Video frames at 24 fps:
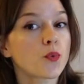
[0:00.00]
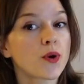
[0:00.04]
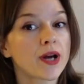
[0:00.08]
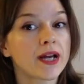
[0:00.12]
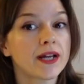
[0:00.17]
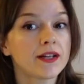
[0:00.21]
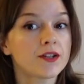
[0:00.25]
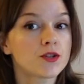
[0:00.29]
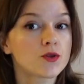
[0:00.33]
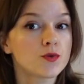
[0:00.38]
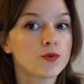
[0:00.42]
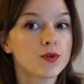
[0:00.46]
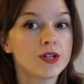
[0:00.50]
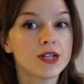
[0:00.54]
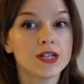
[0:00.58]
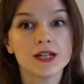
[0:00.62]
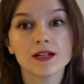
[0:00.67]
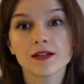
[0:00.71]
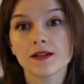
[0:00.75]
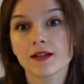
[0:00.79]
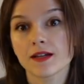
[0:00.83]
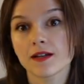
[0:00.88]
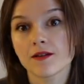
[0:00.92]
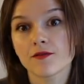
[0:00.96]
wait to
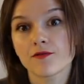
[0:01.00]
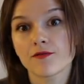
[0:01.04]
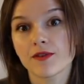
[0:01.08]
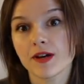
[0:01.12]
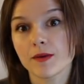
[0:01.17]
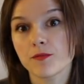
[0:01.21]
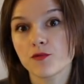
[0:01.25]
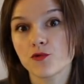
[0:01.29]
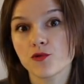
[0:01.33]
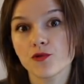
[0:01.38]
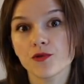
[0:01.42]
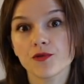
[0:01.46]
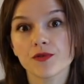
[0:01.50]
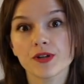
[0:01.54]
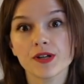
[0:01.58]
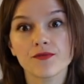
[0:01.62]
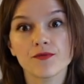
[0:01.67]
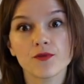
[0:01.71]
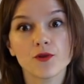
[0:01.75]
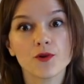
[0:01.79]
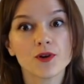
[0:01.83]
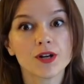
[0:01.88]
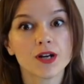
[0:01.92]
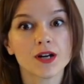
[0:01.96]
hear their February
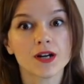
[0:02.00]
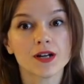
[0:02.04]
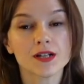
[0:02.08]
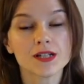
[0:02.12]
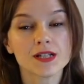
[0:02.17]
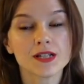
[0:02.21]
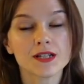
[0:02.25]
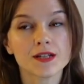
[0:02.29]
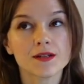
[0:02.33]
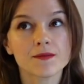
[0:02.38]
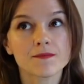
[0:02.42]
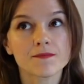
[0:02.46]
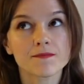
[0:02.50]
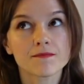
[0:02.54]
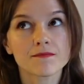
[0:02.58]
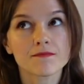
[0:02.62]
forecast.